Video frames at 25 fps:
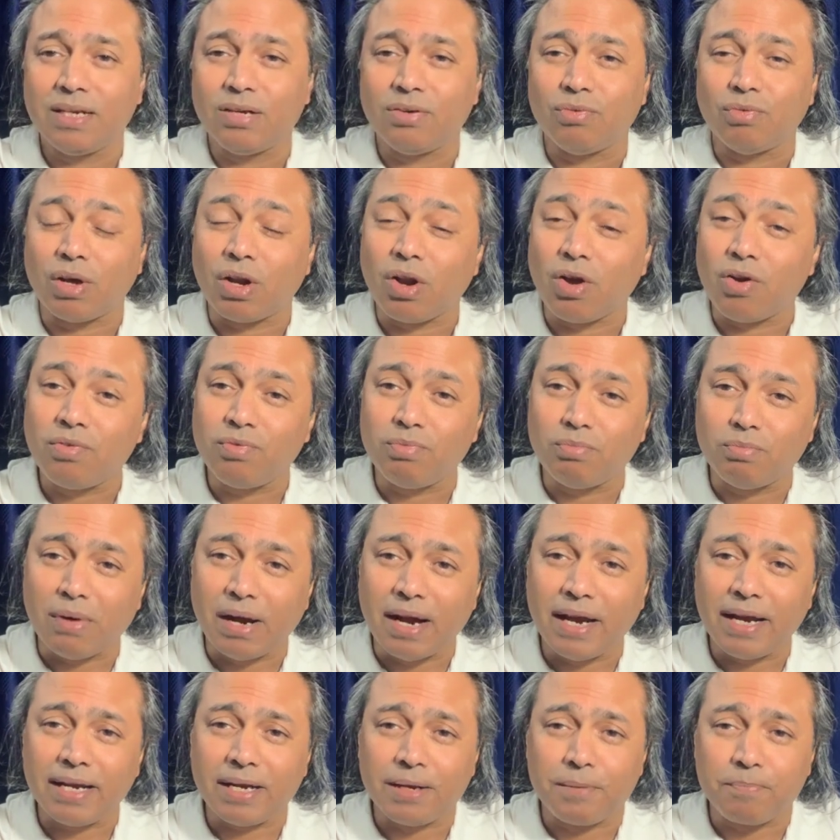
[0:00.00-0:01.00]
One of
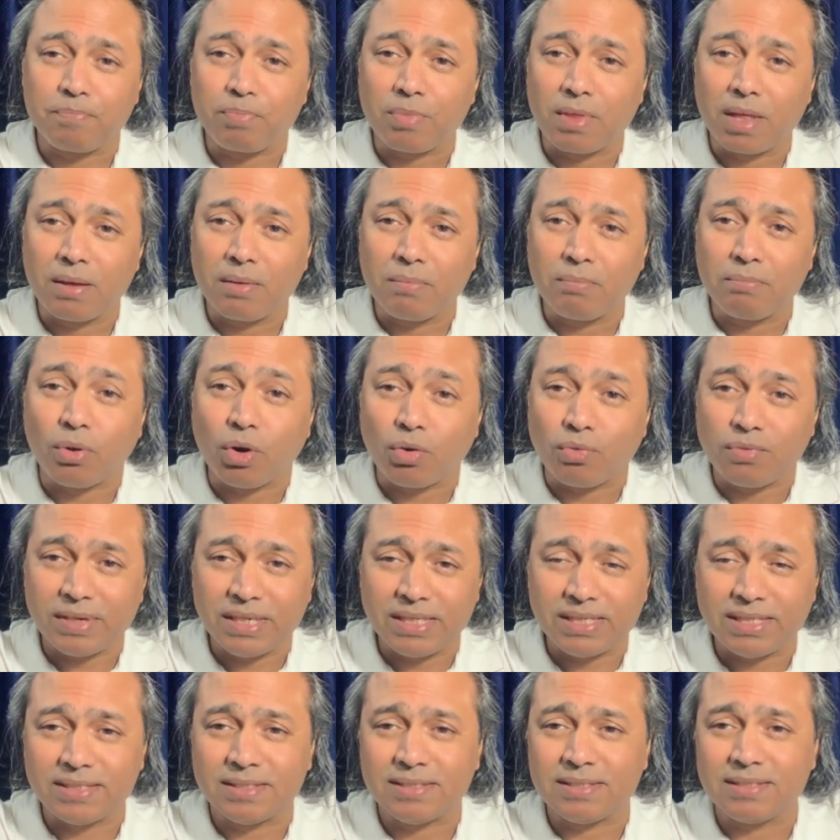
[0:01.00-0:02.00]
my
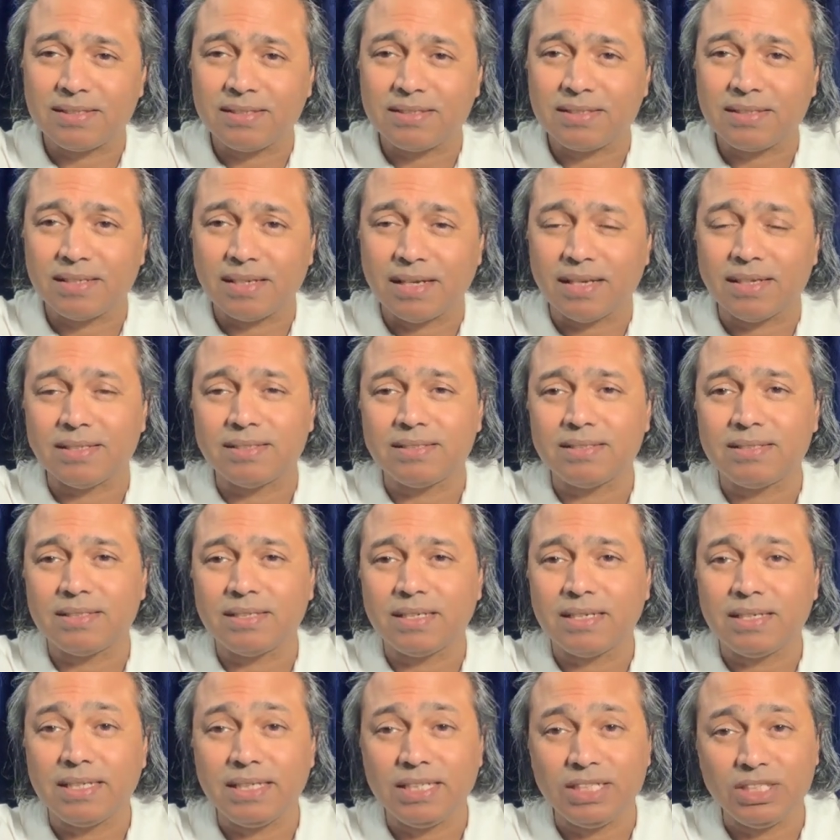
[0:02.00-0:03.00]
professions is
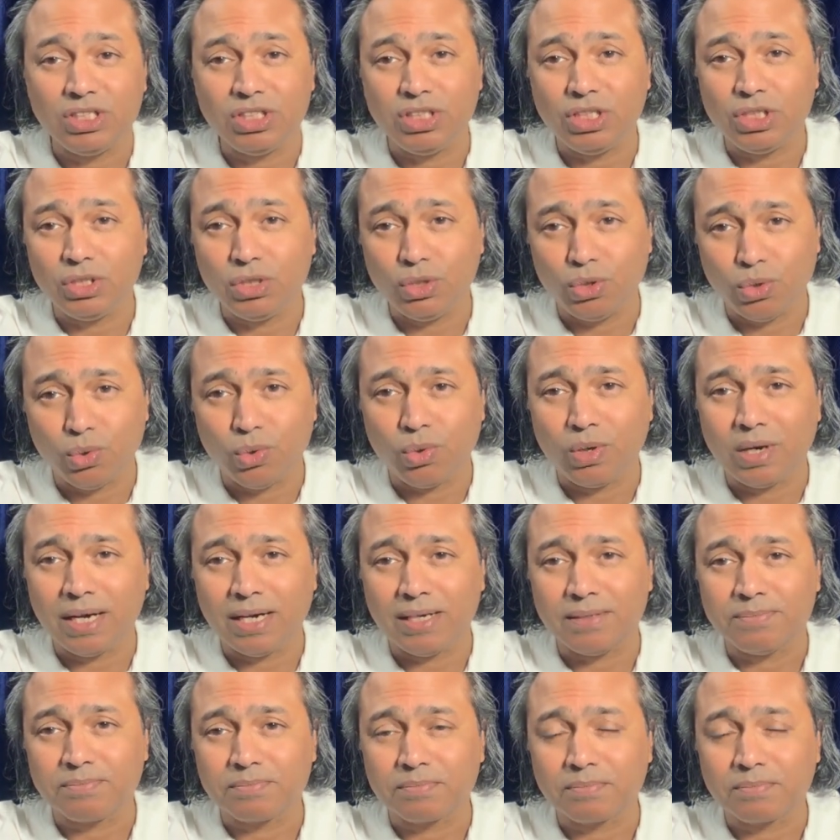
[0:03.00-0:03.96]
teaching yoga.